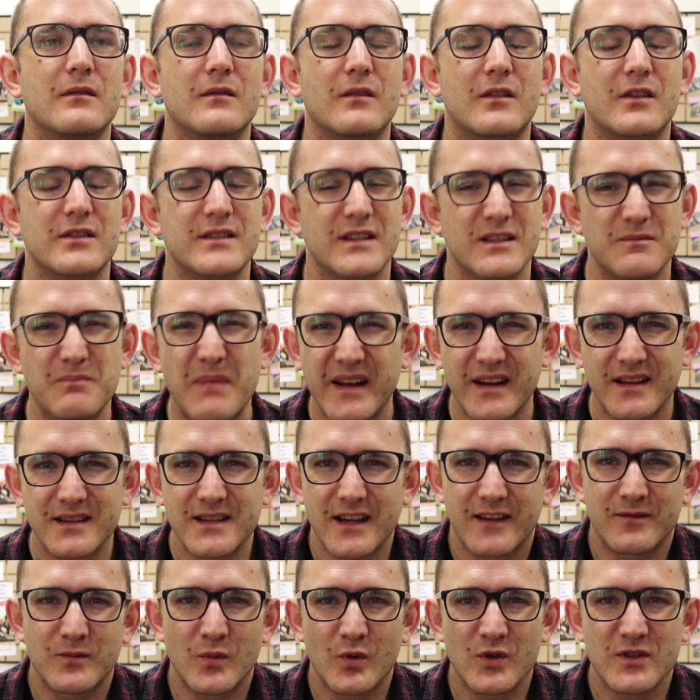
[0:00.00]
because it's better
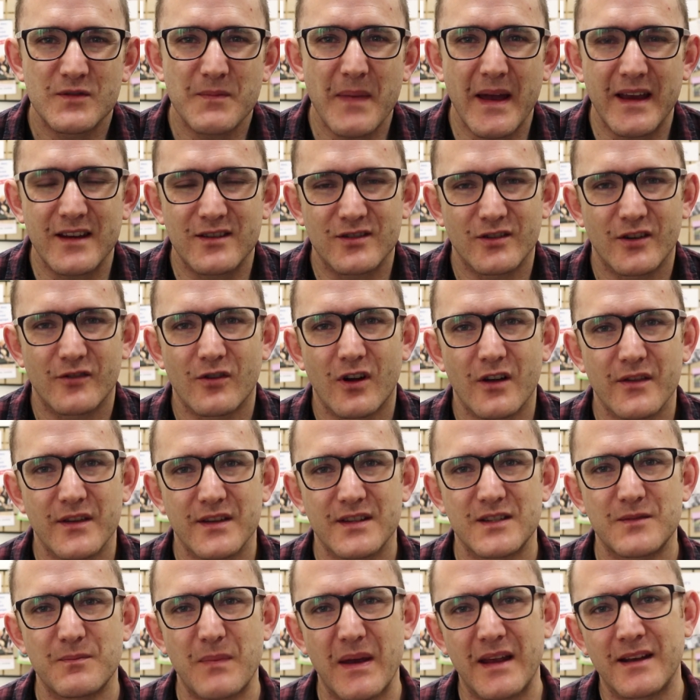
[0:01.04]
to have more space.
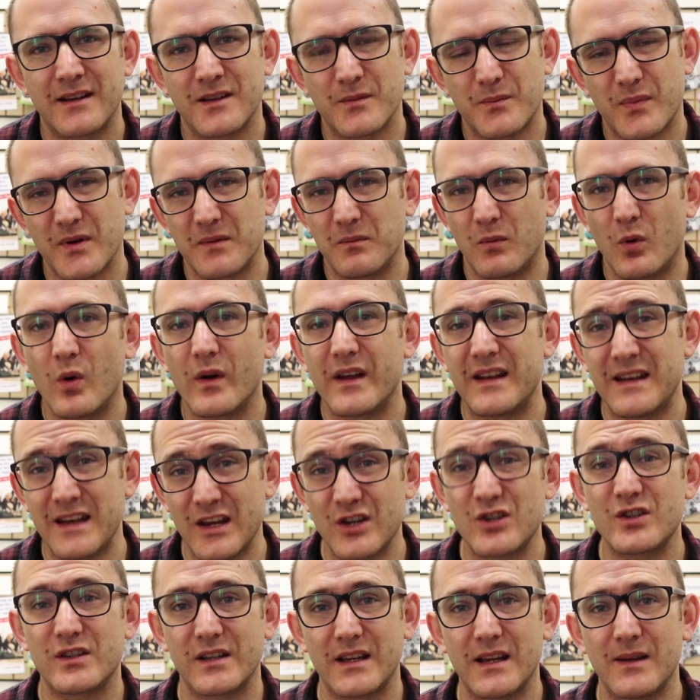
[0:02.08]
Rather spend a bit more
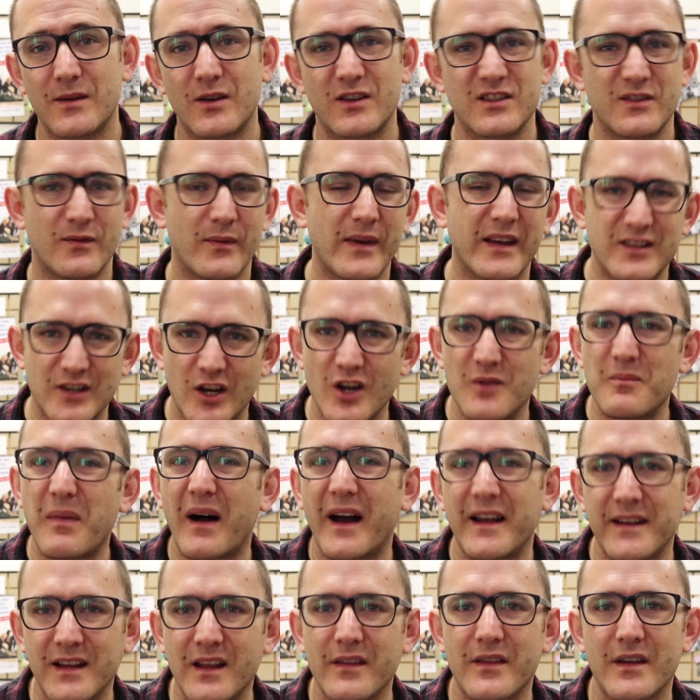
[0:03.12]
initially, because if we had to go
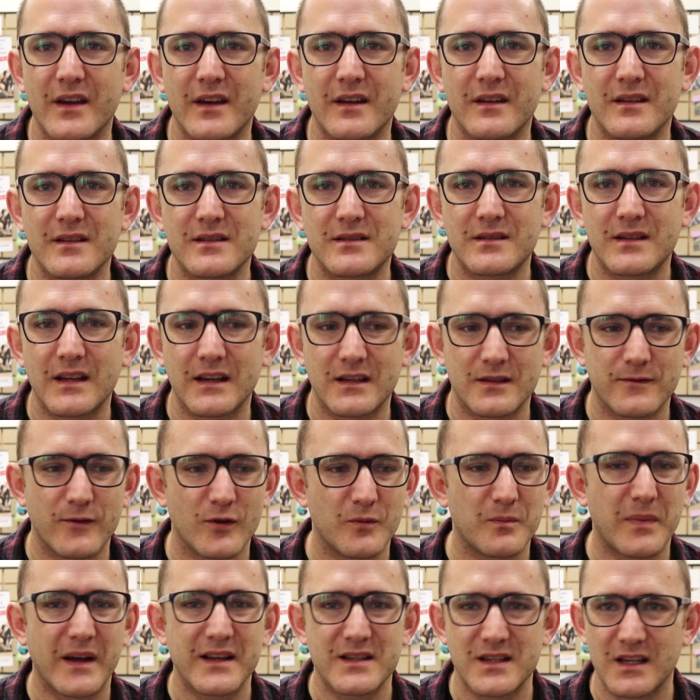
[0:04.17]
buy another 6
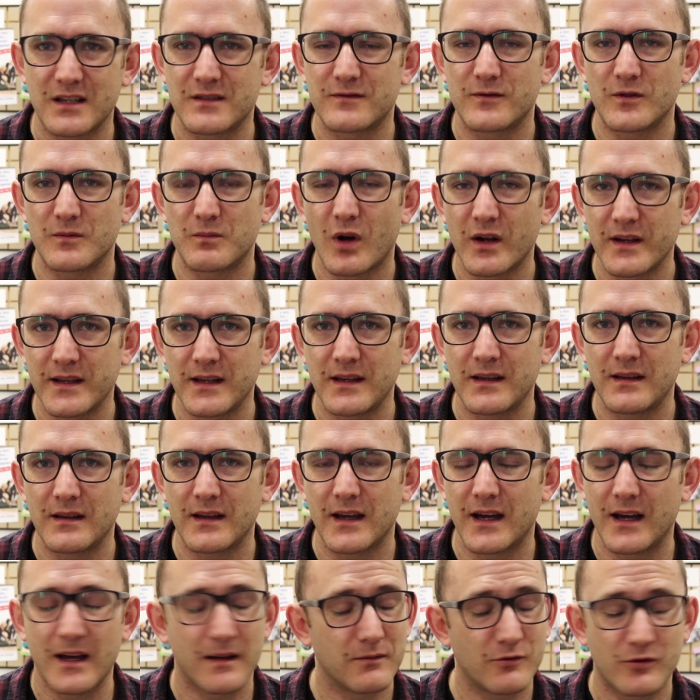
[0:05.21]
foot by 6 foot
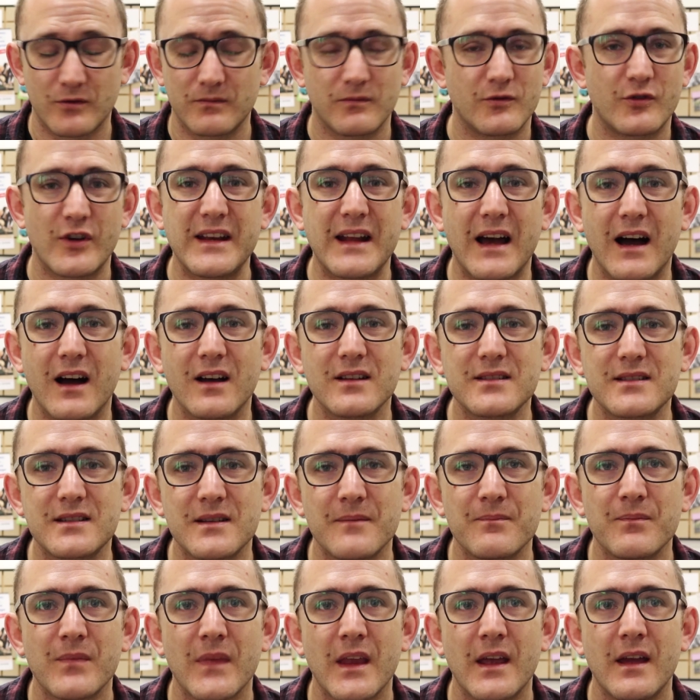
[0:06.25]
poly
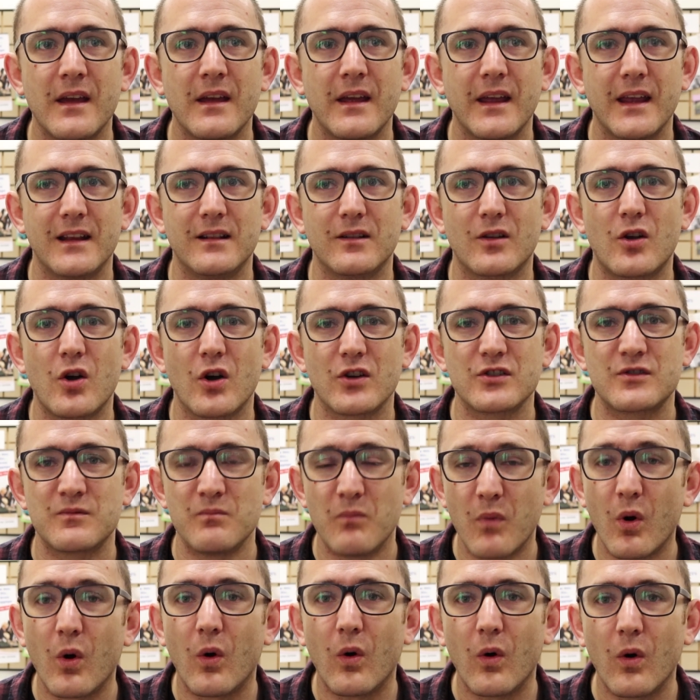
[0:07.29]
greenhouse, it'll cost
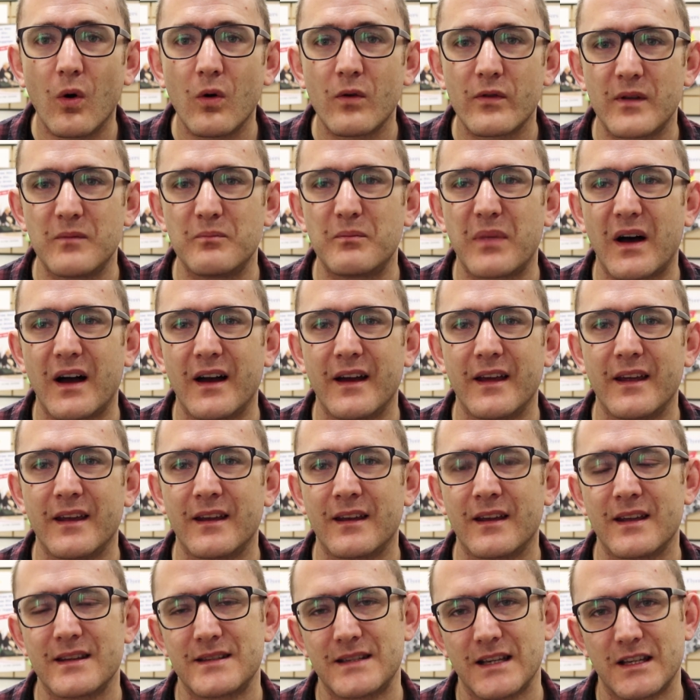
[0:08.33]
more than
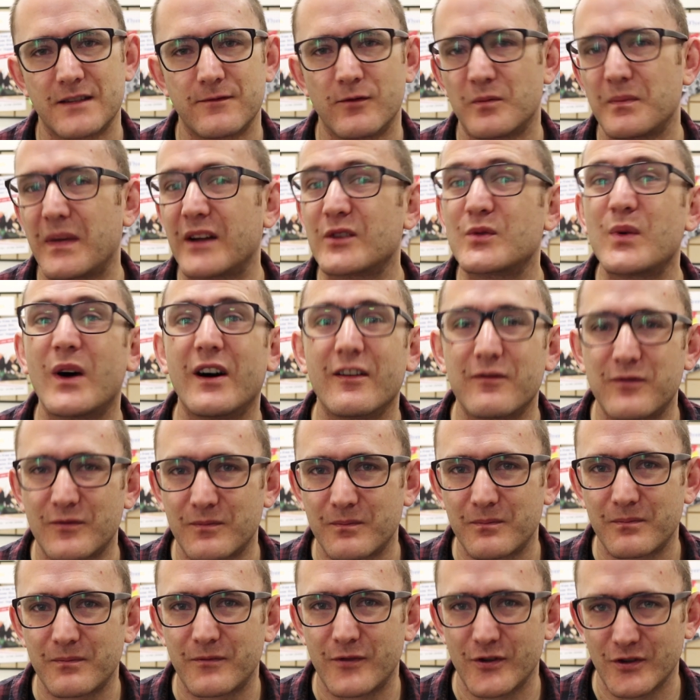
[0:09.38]
buying a 6 foot by 12
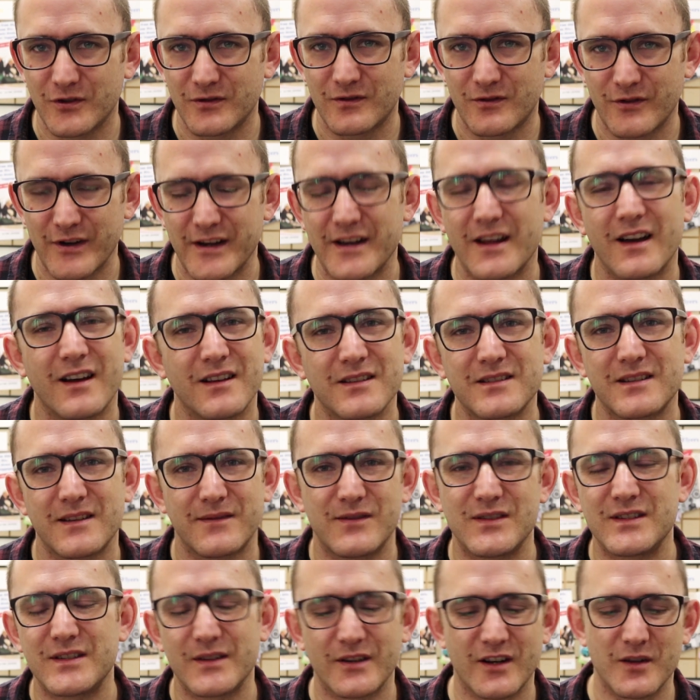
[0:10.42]
foot greenhouse,
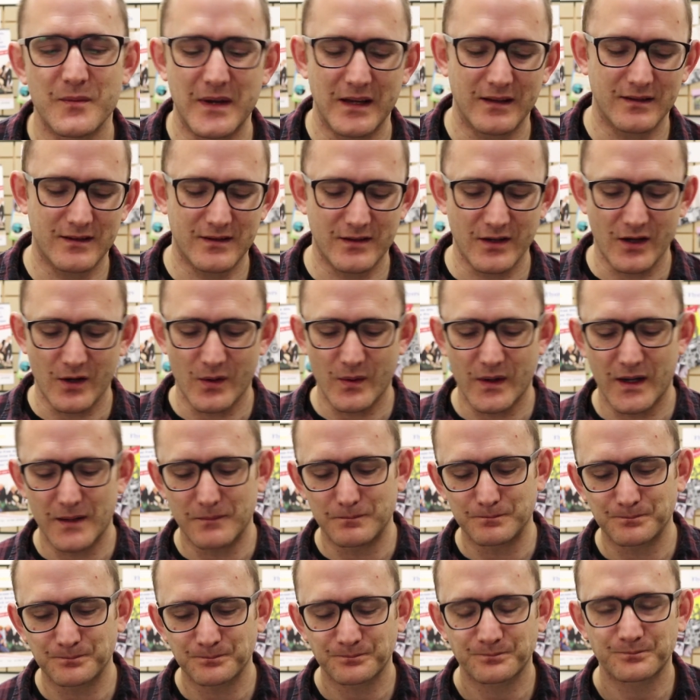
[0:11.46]
if you see what I mean.
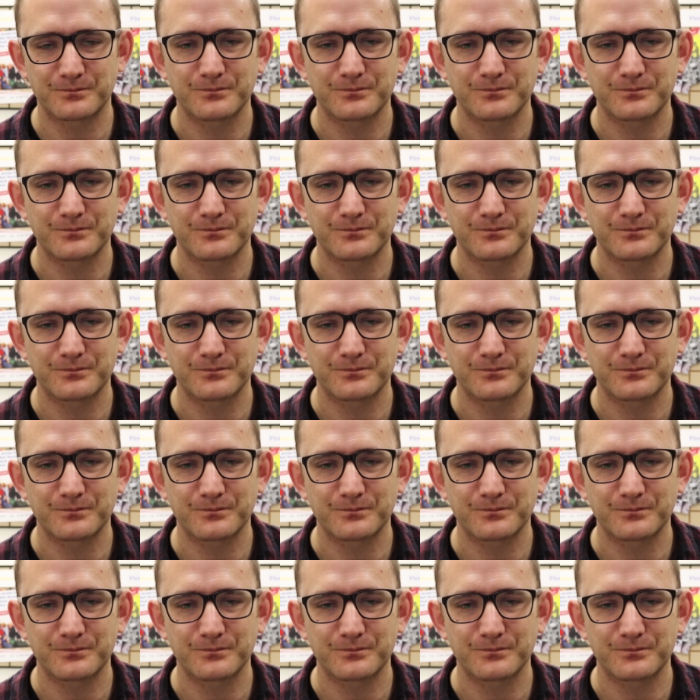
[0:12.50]
So